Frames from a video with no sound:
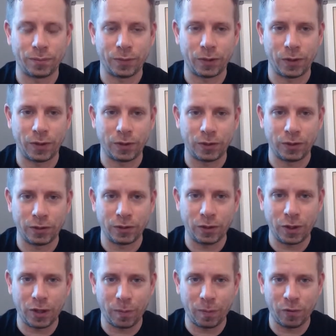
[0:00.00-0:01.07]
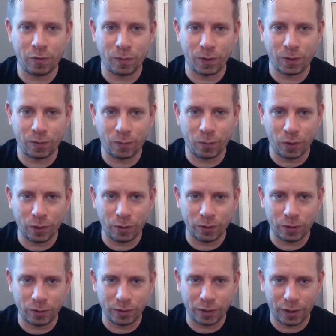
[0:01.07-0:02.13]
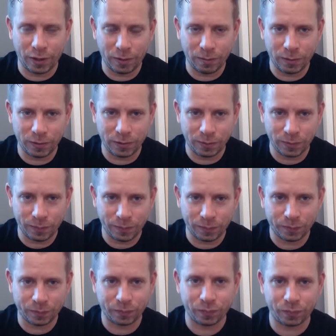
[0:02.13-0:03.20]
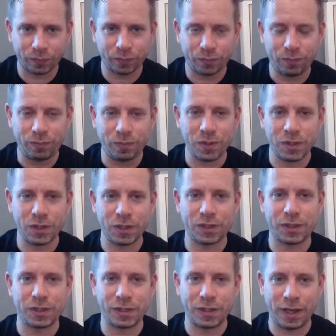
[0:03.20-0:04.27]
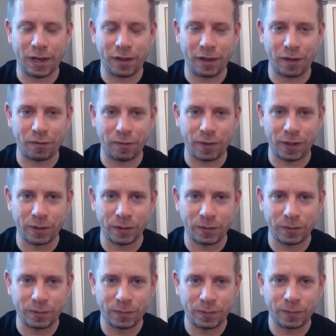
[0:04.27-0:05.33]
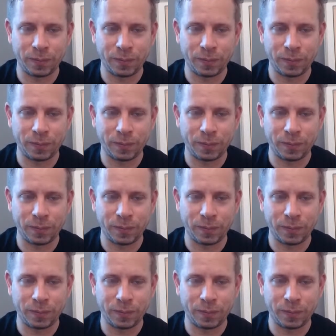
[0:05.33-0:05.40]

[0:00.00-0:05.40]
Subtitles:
Good. And just do that movement 1 or 2 times just to see how that feels.